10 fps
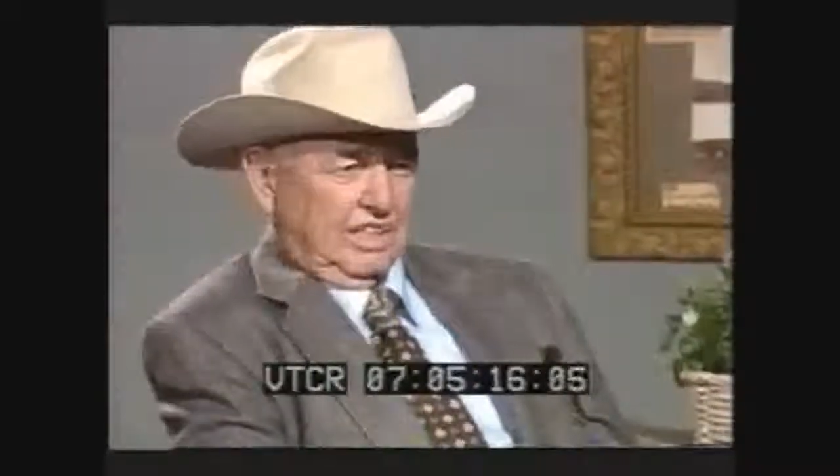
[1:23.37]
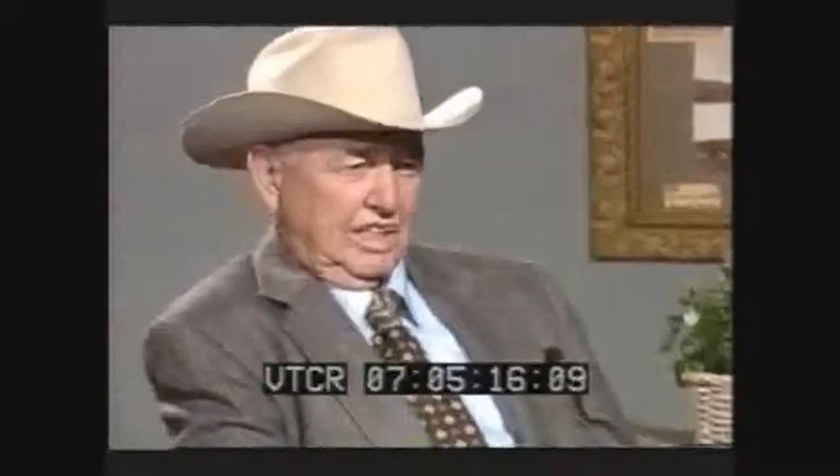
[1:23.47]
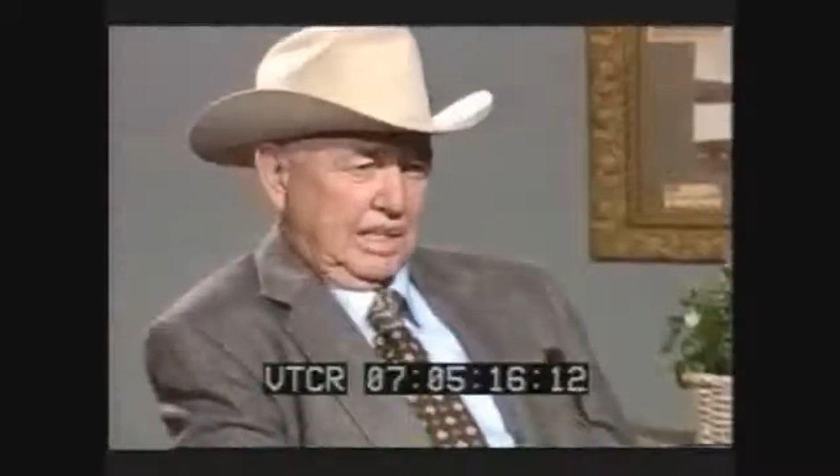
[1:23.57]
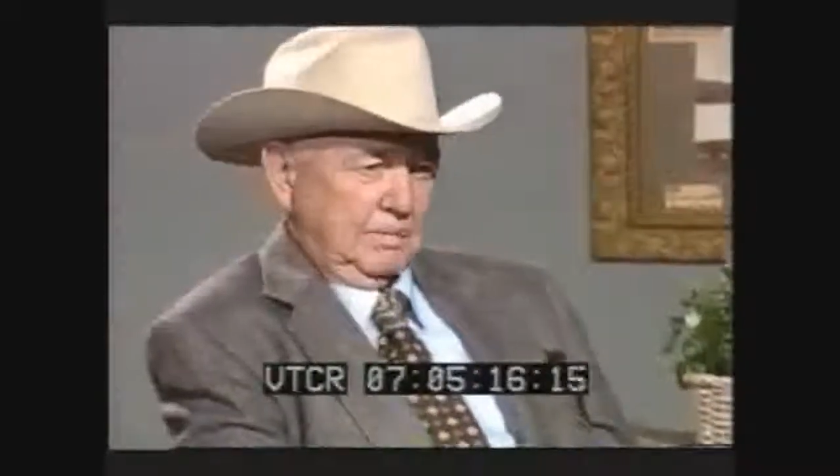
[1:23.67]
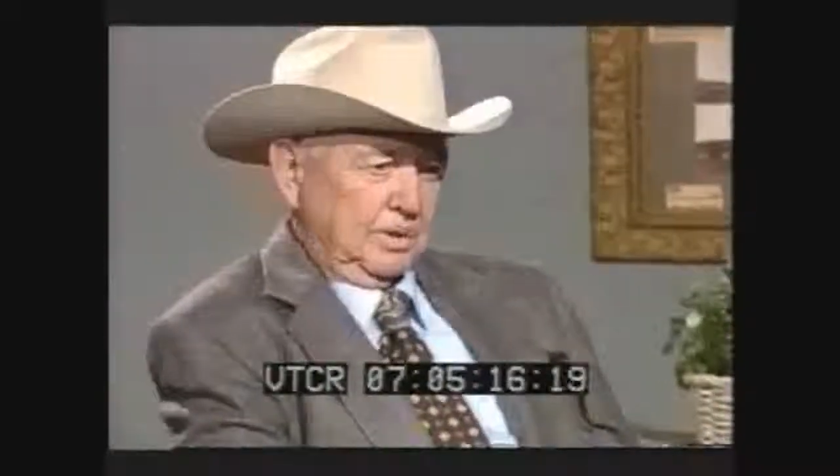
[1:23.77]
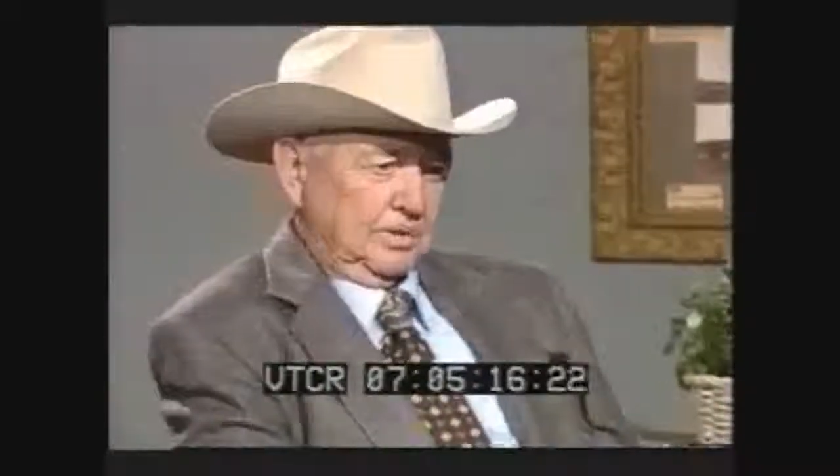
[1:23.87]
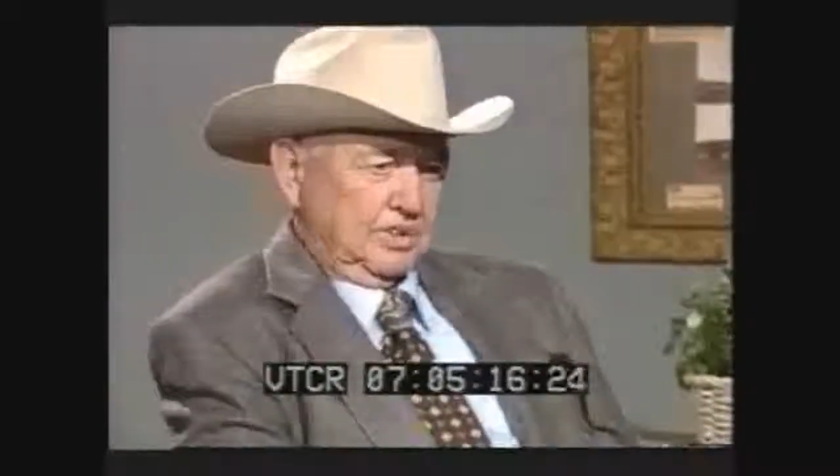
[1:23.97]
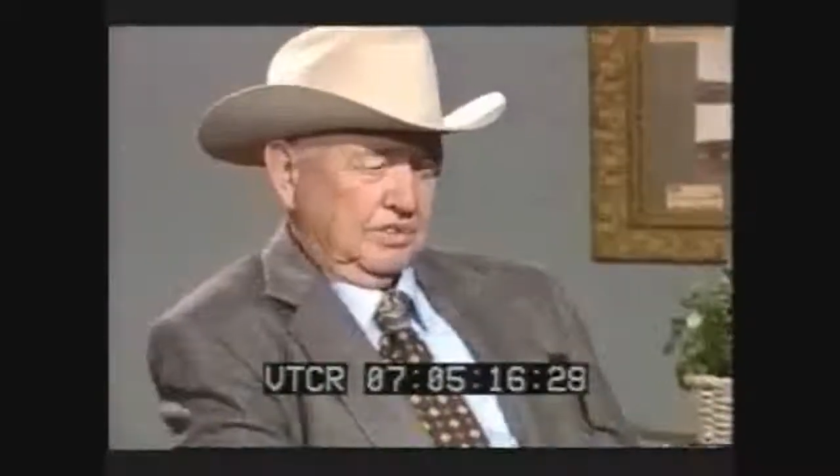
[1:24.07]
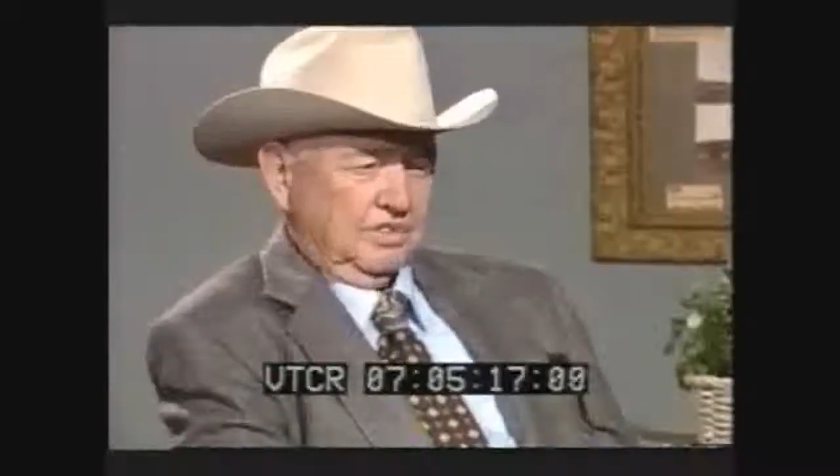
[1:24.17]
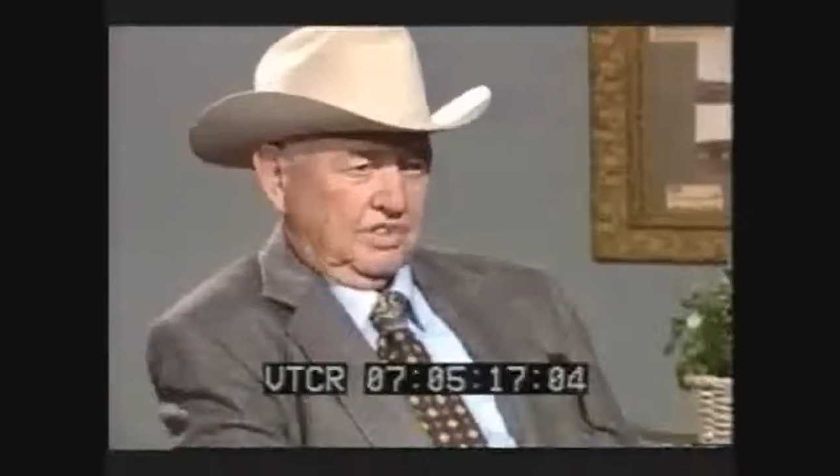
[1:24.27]

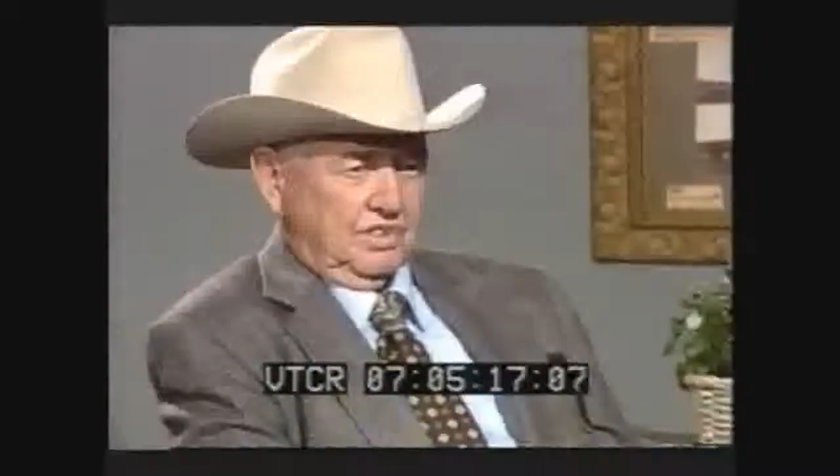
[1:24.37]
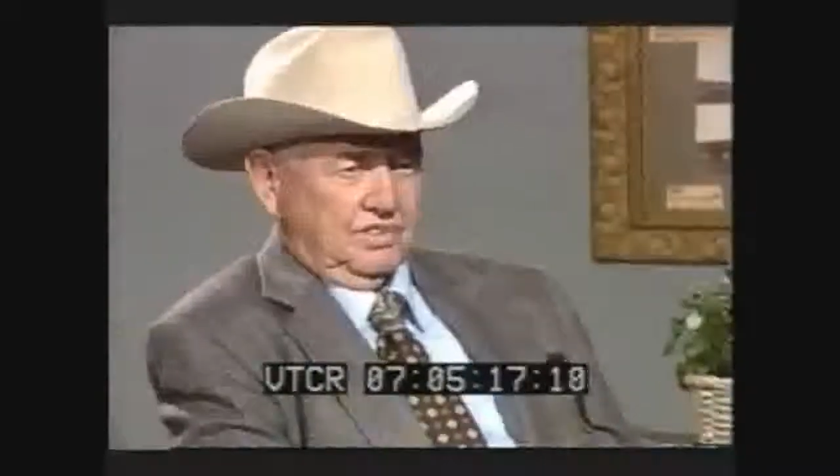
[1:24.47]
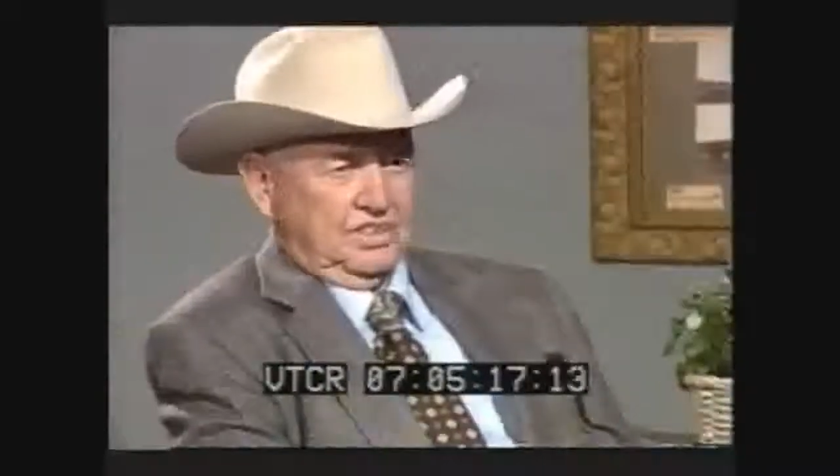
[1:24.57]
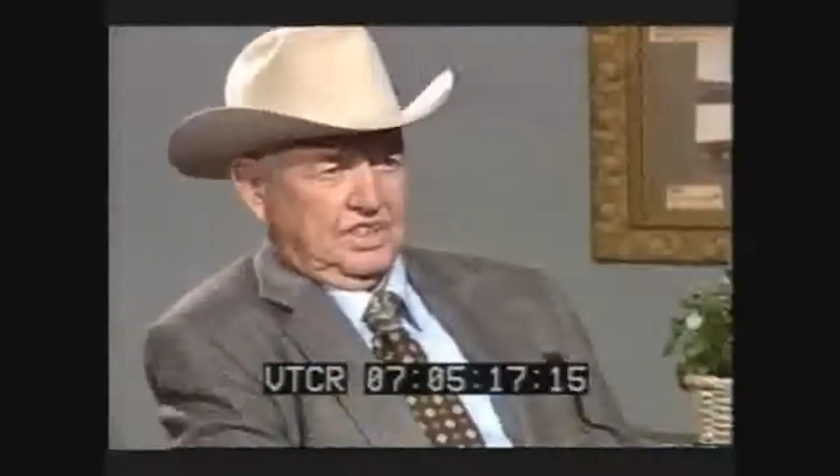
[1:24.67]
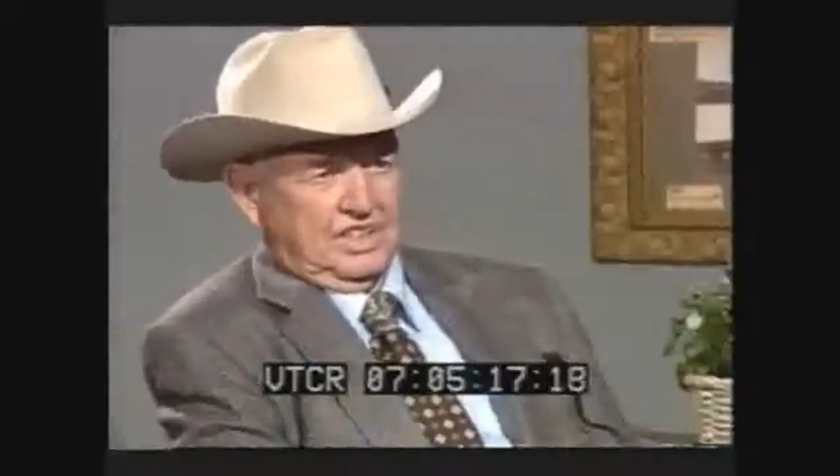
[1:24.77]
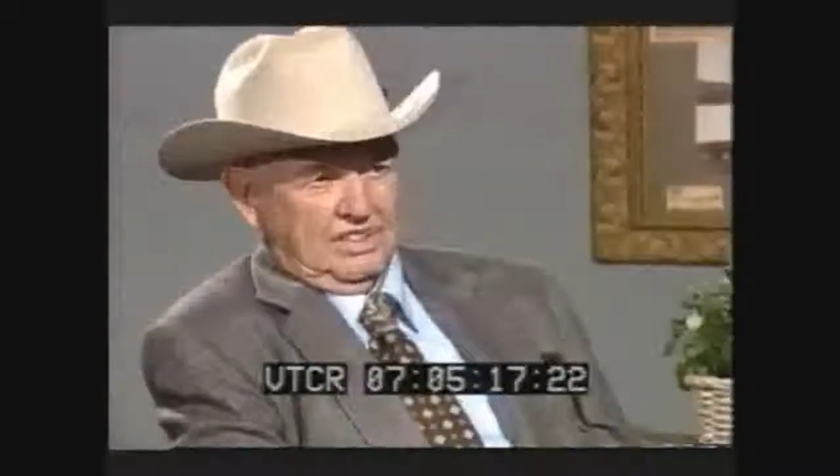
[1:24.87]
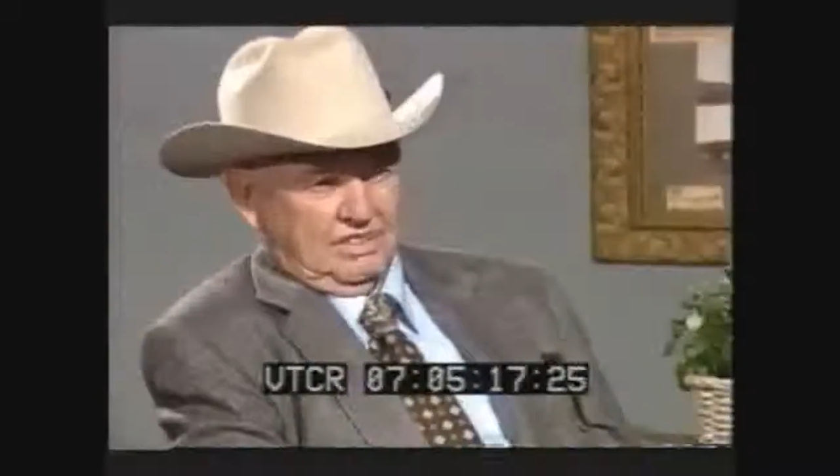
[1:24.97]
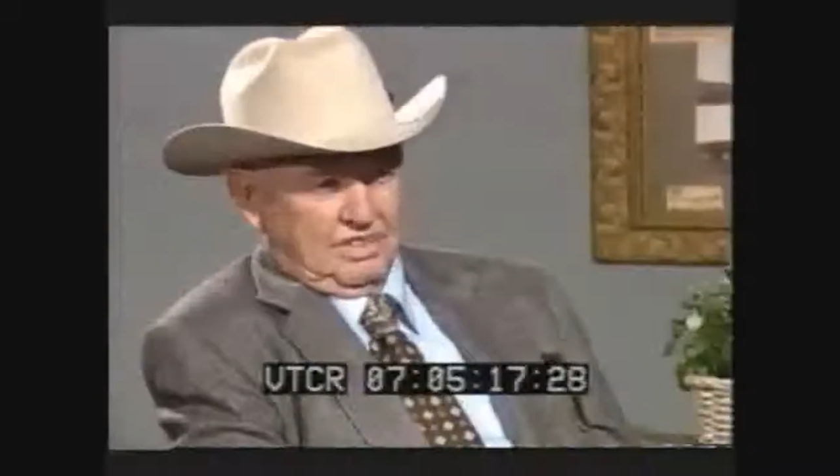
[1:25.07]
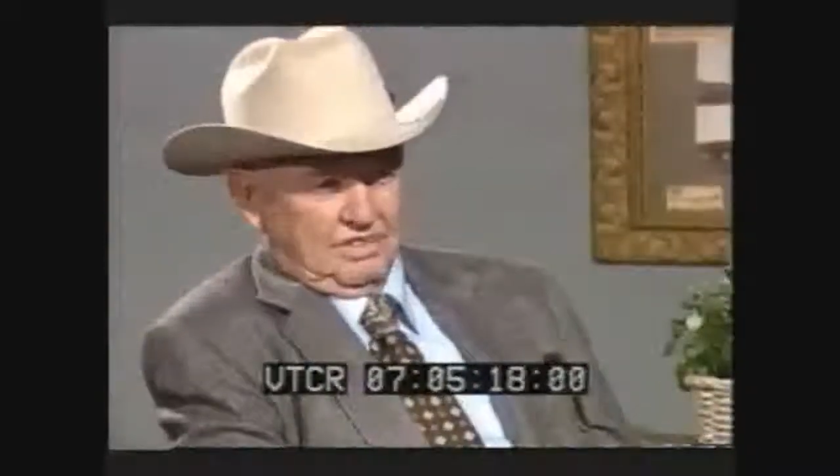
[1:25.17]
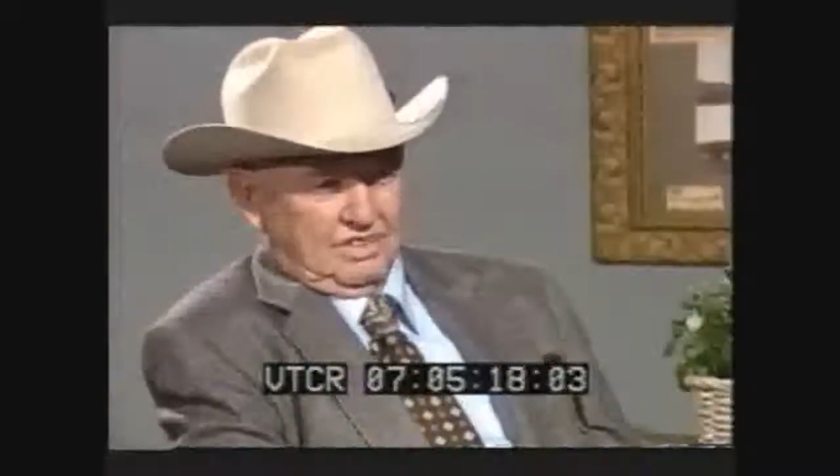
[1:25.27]
Hamlins on the north side of the
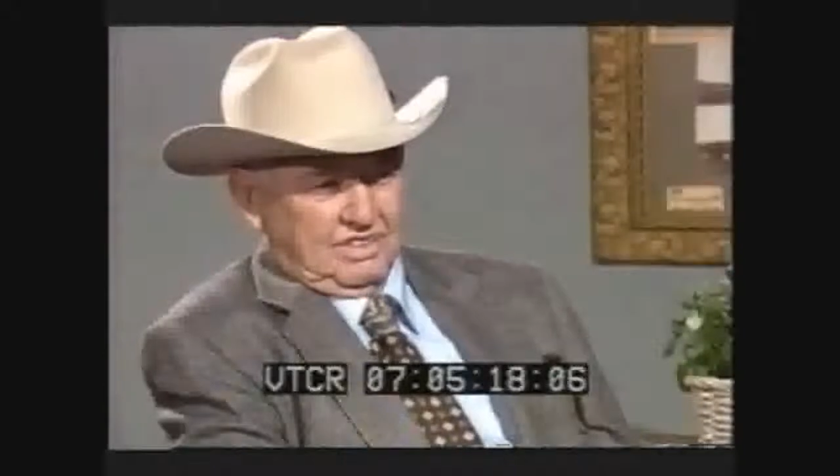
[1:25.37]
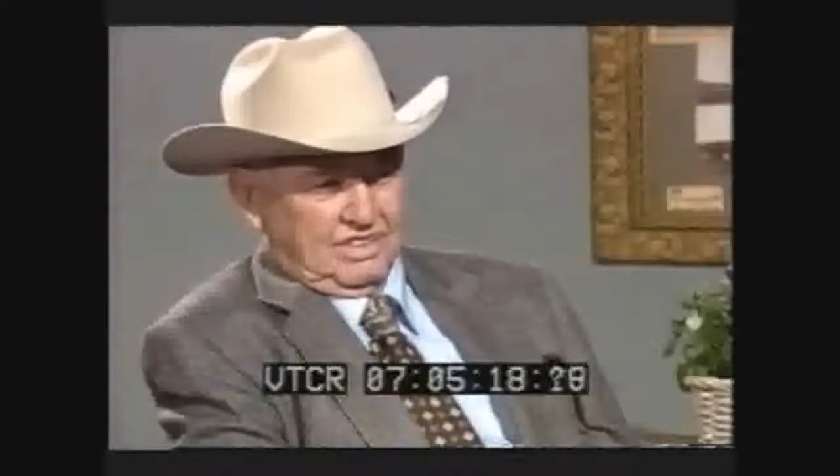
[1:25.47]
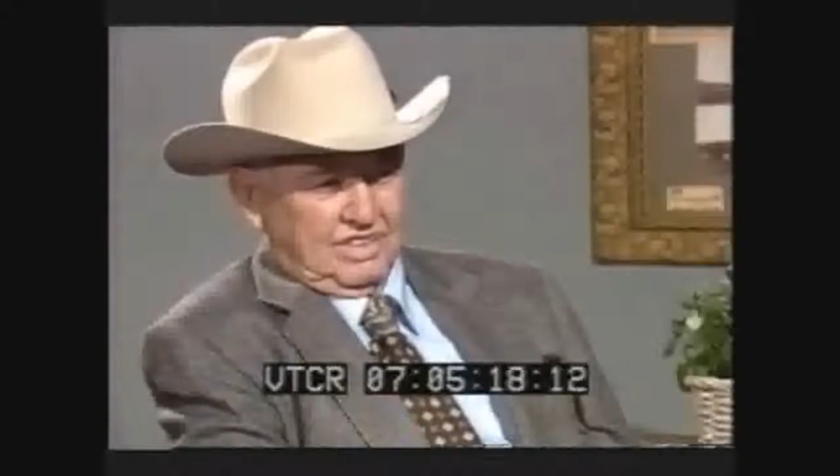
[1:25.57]
river,